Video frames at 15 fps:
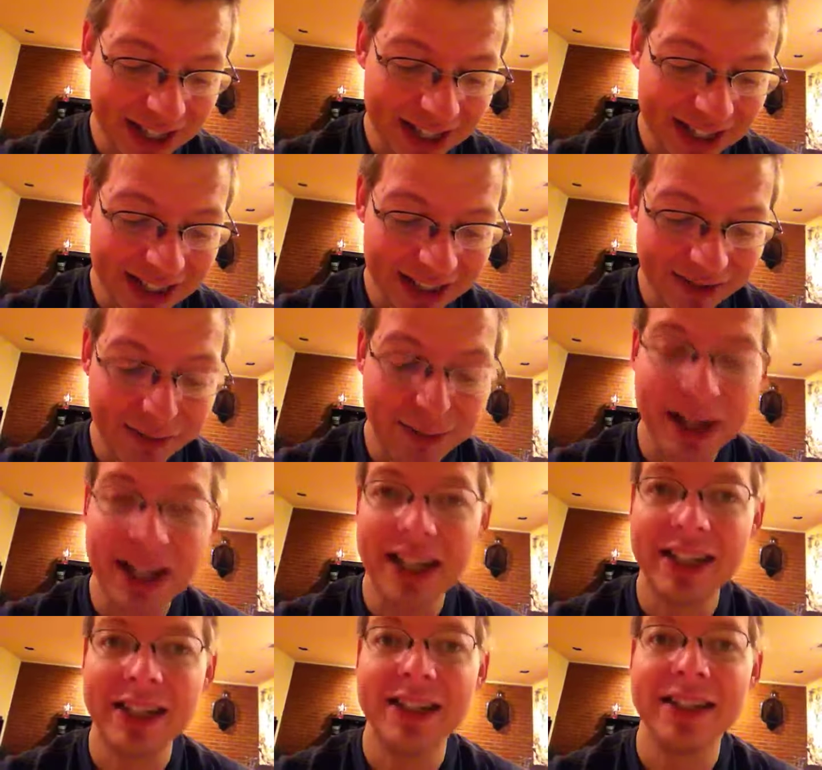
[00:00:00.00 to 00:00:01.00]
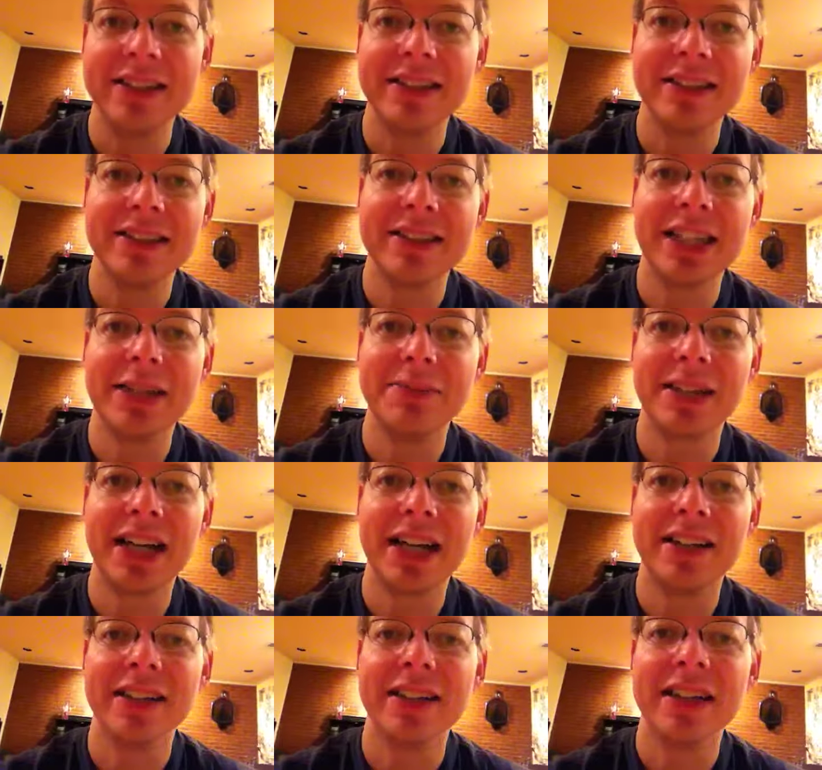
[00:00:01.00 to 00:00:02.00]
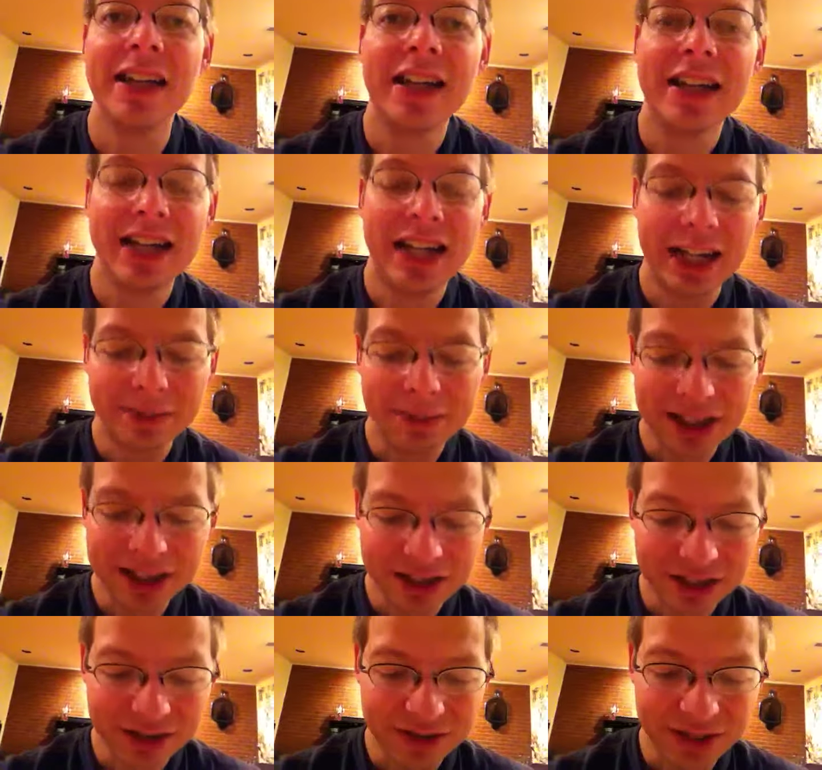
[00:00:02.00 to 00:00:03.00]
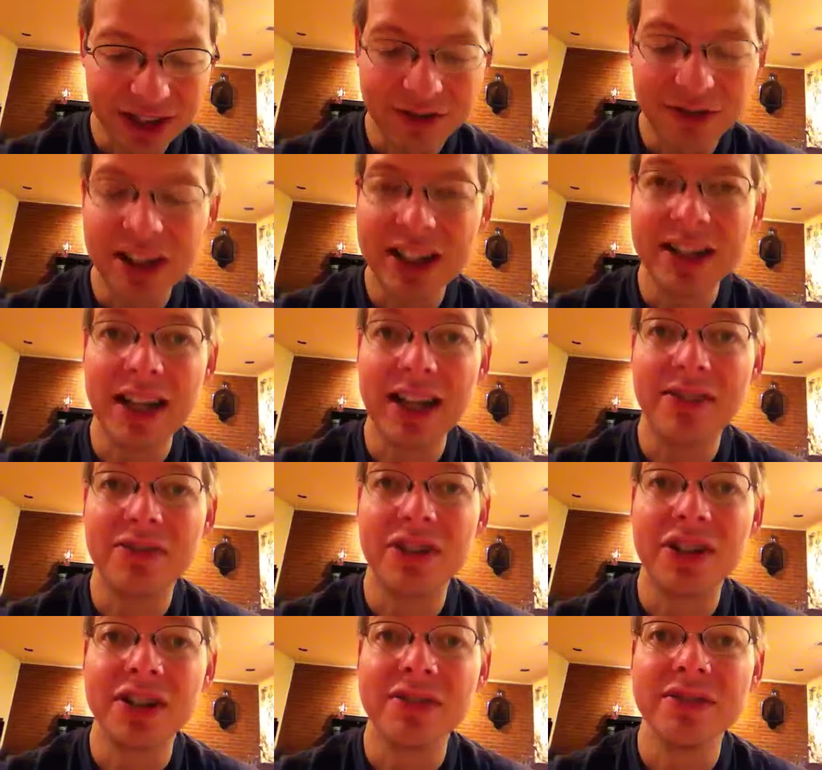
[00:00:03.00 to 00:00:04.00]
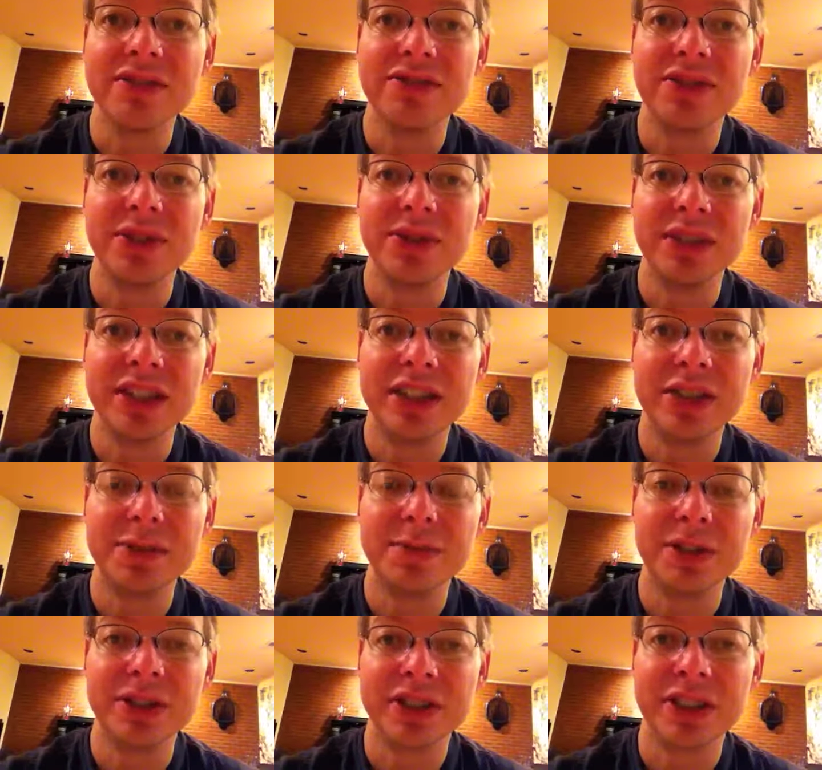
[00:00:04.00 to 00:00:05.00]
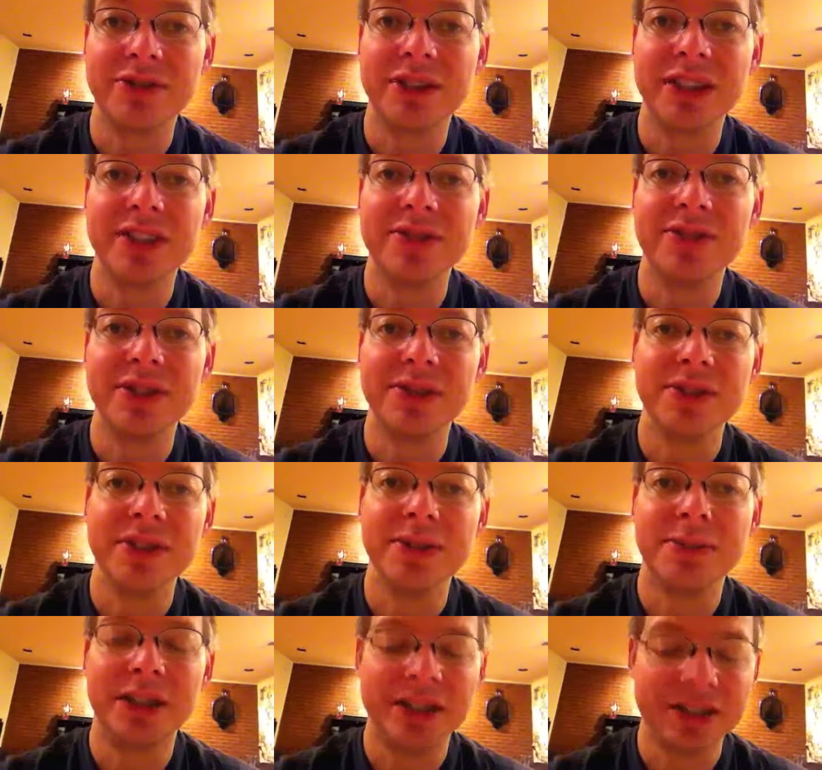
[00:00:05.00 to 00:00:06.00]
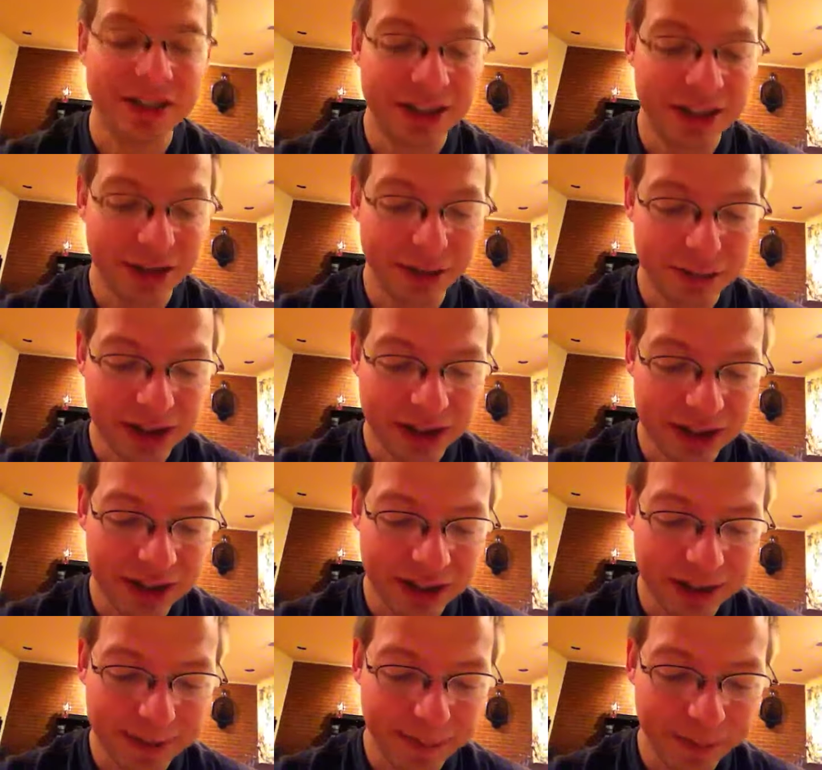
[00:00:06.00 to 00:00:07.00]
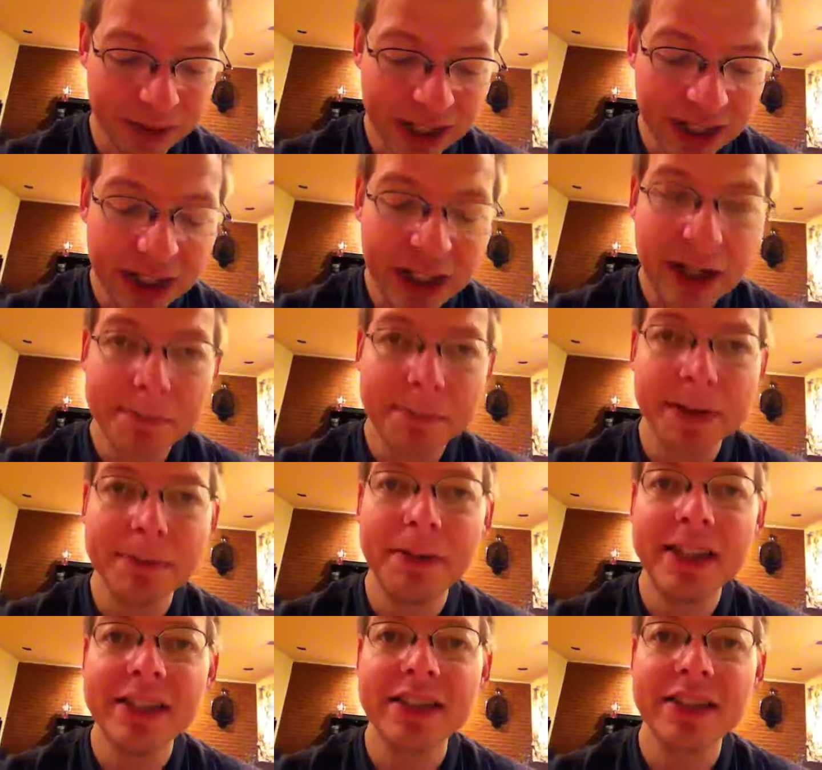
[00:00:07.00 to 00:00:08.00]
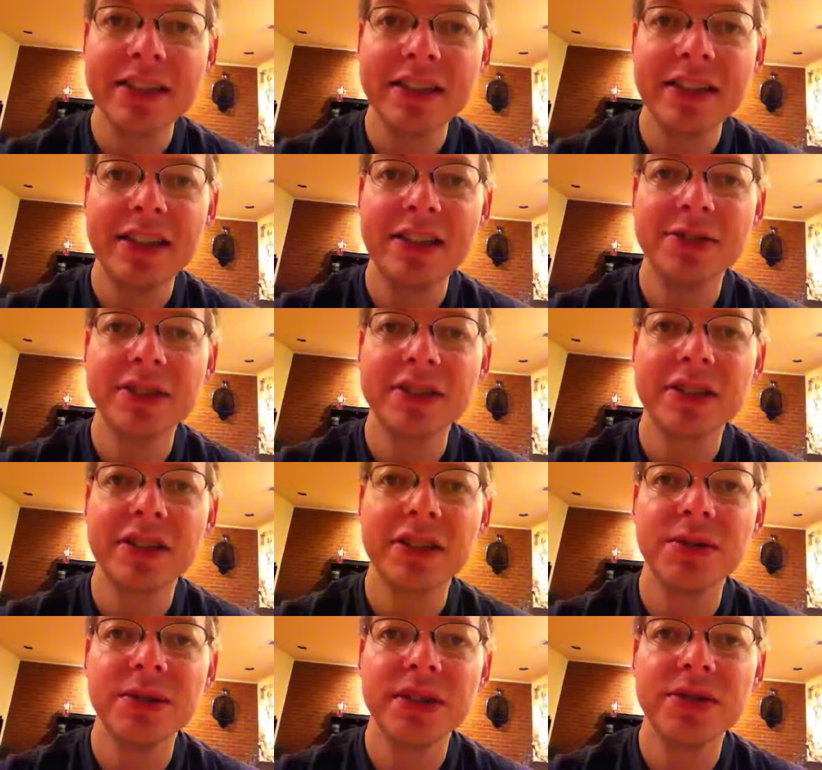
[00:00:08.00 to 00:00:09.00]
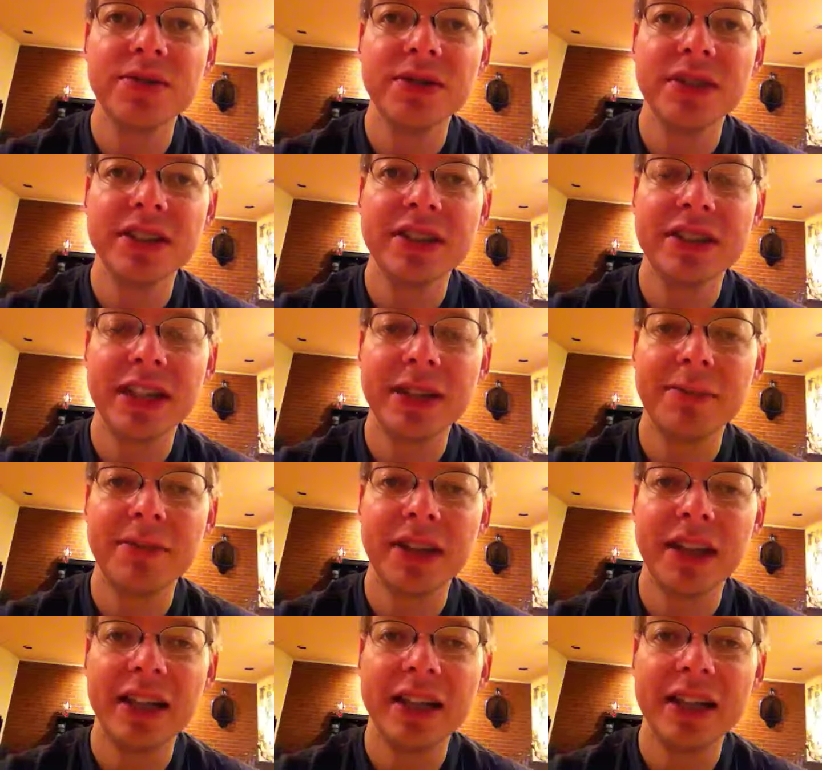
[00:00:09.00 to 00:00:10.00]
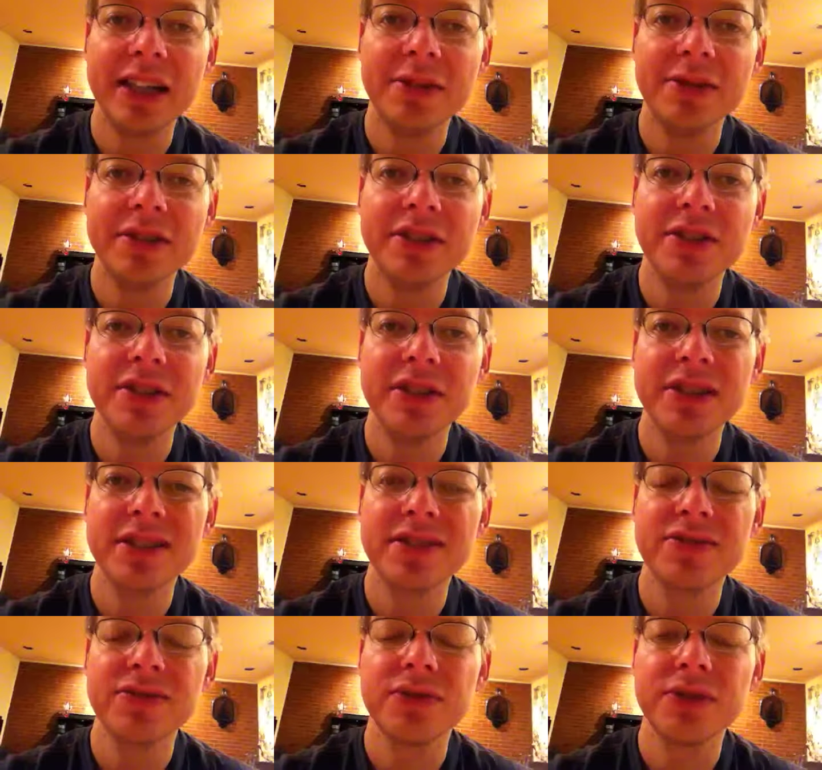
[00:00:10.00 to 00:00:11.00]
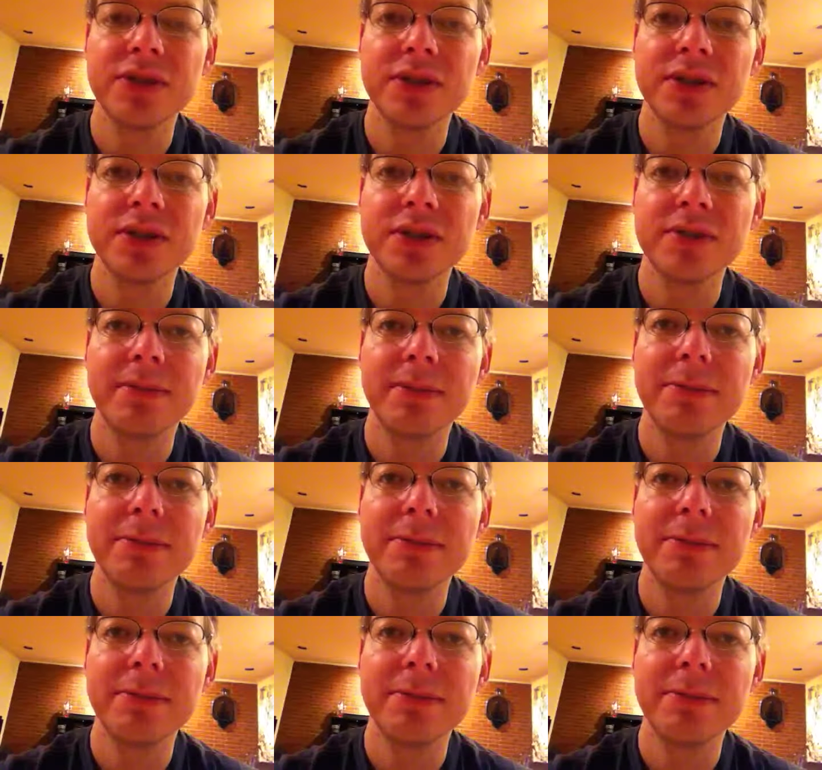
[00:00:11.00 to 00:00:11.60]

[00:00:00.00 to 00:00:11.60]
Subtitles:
Thinketh by James Allen. And I'm not sure if I've heard of a few of these books. I've read a few of them also, but basically, he was going through the same thing. He would do this for